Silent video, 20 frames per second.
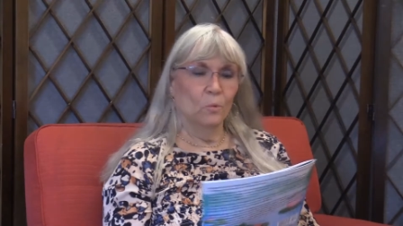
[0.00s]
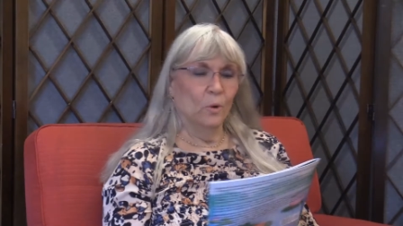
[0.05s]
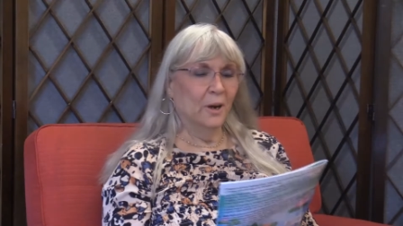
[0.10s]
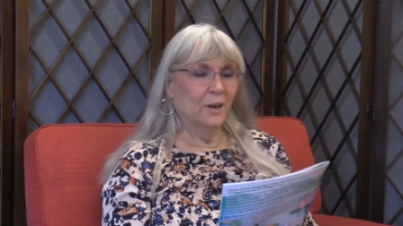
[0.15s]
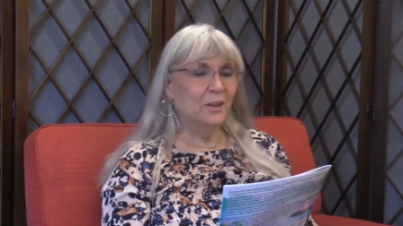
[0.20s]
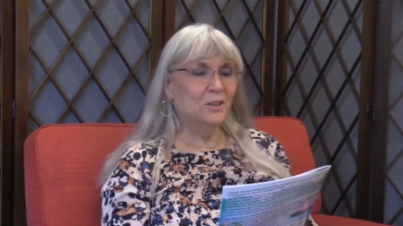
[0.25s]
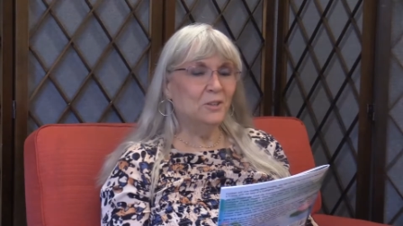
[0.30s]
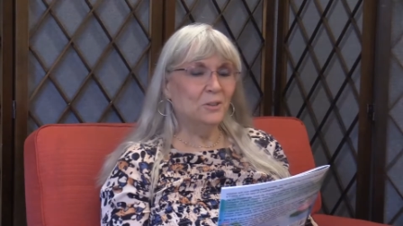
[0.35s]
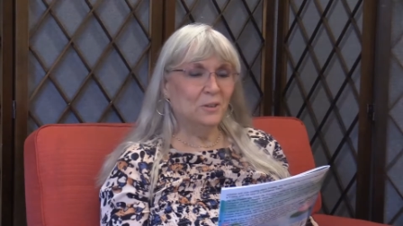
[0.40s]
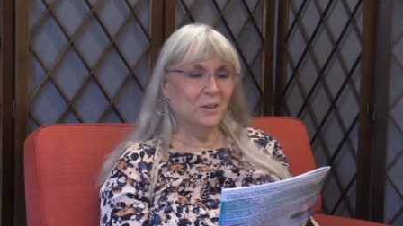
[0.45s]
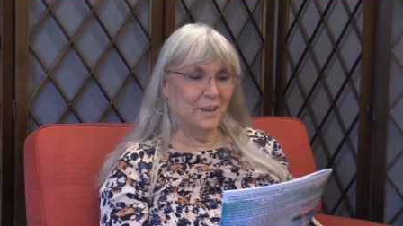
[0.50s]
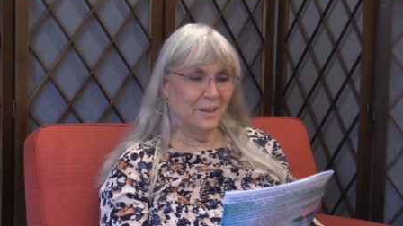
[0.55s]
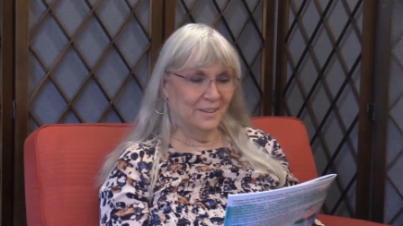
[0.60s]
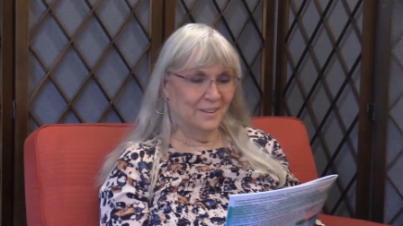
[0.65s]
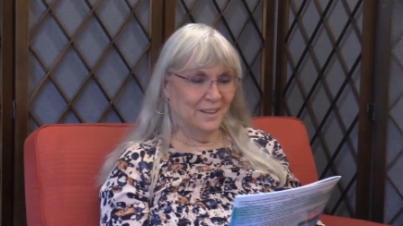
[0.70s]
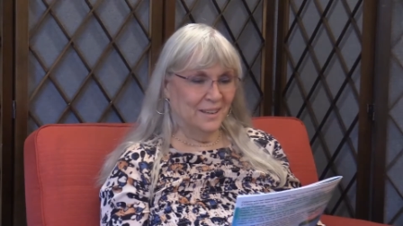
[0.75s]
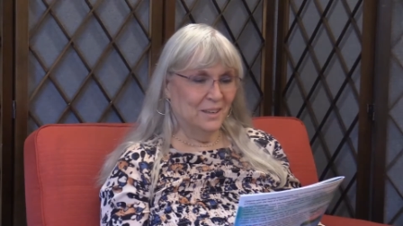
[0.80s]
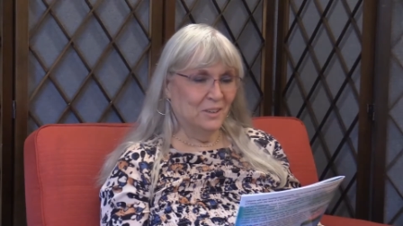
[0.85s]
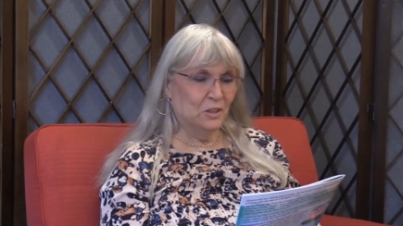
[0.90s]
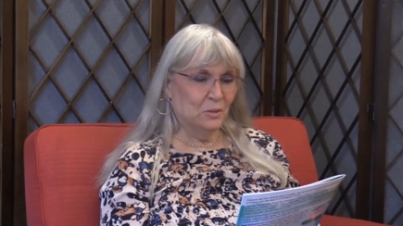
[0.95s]
where did you
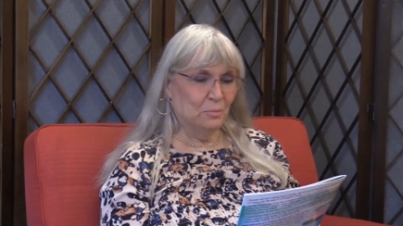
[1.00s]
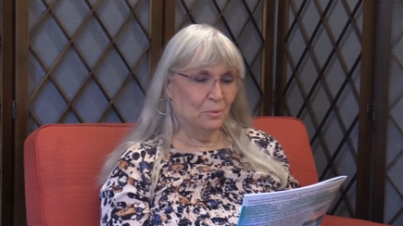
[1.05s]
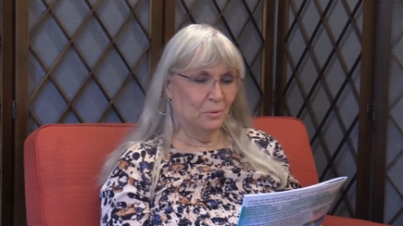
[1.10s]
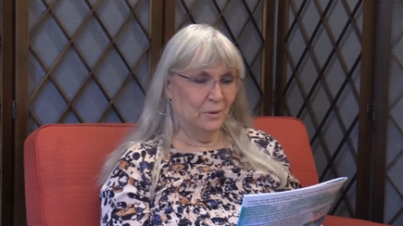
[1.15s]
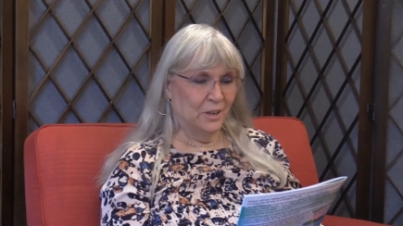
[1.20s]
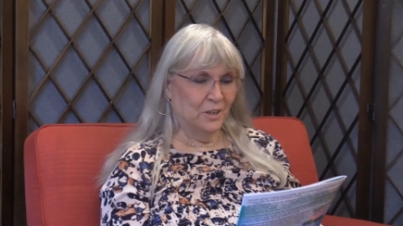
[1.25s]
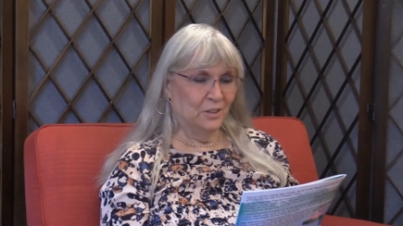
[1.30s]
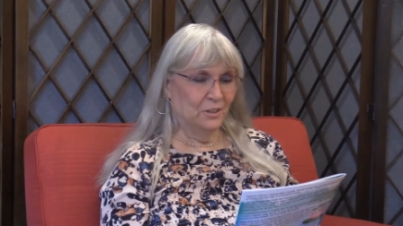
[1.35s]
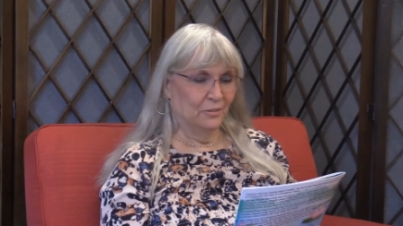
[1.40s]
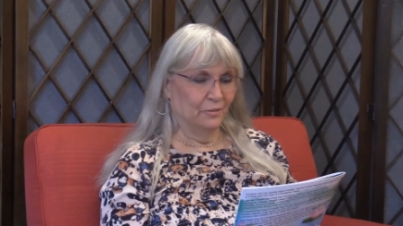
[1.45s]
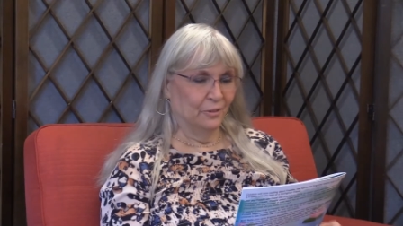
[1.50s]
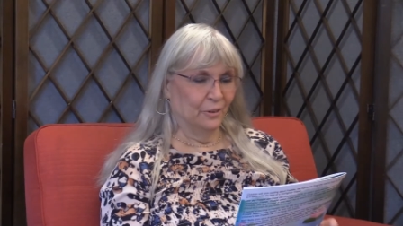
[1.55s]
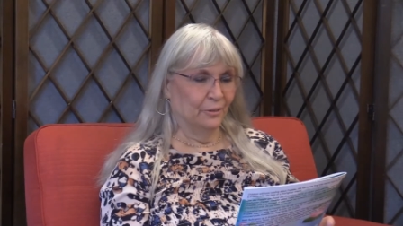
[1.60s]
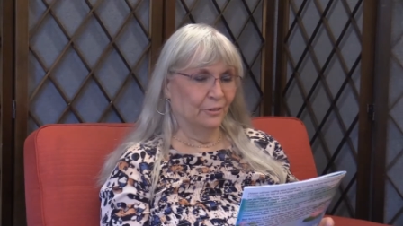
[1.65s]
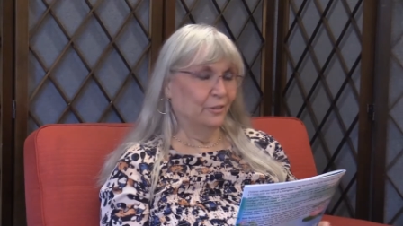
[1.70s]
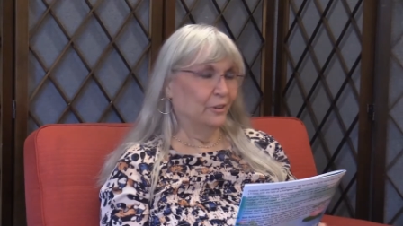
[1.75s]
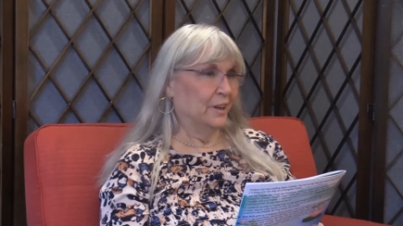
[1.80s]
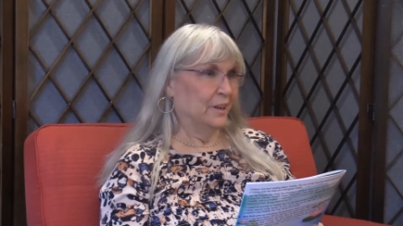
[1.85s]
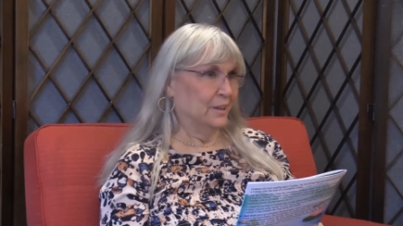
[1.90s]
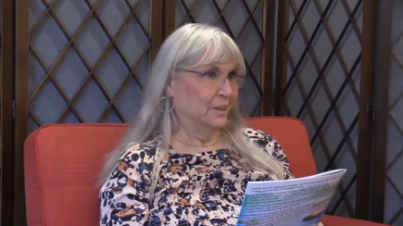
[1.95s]
get the inspiration for
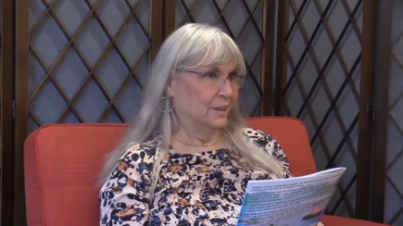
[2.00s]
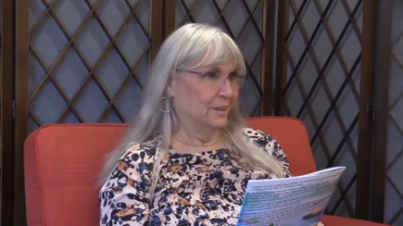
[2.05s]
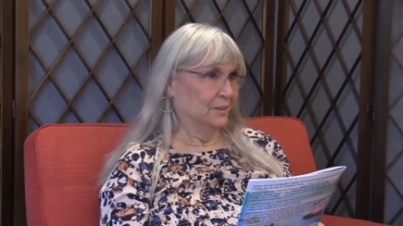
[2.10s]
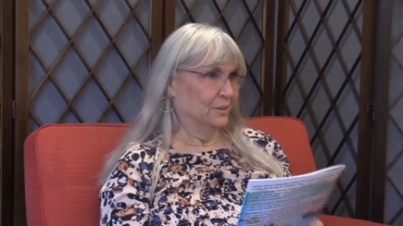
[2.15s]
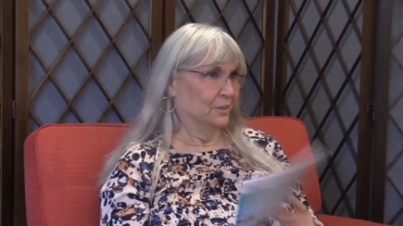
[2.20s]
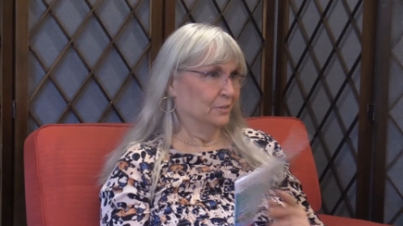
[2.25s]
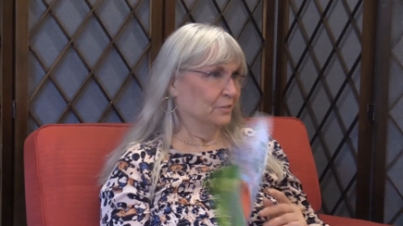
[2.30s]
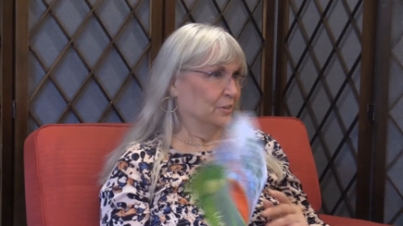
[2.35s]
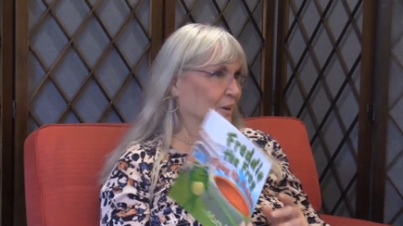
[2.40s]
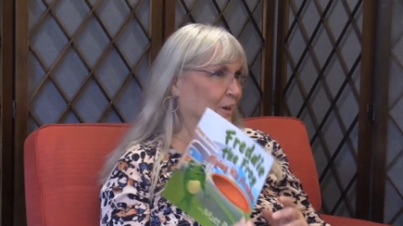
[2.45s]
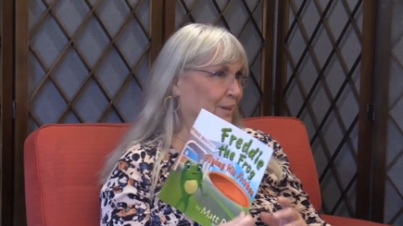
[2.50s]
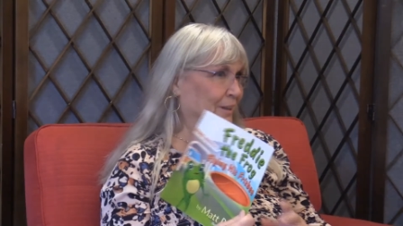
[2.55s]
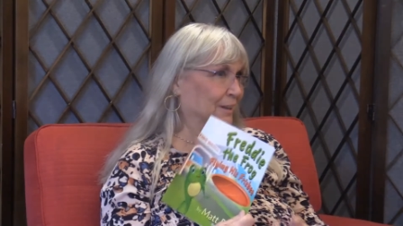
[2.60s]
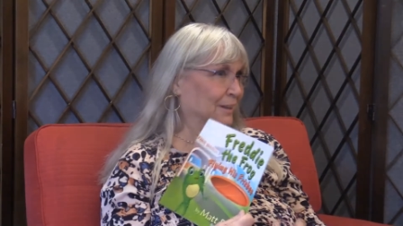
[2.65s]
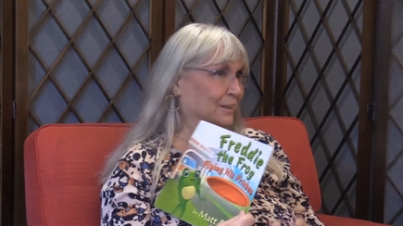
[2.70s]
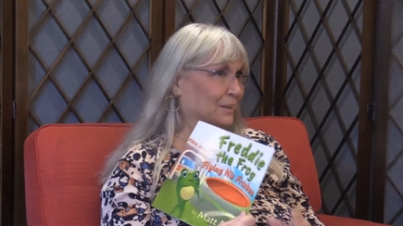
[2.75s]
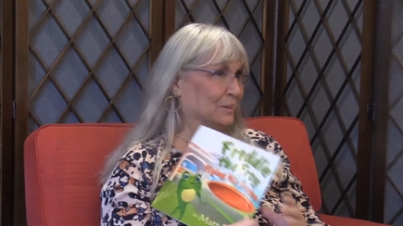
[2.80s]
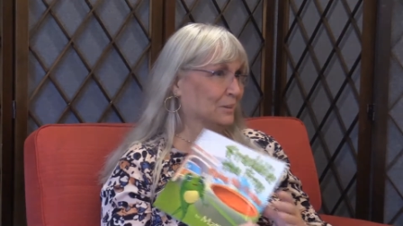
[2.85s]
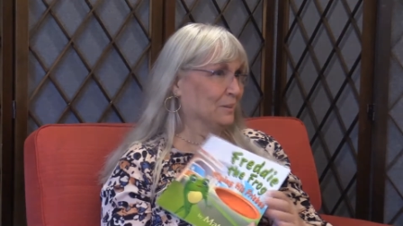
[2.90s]
Freddie, the Froggy?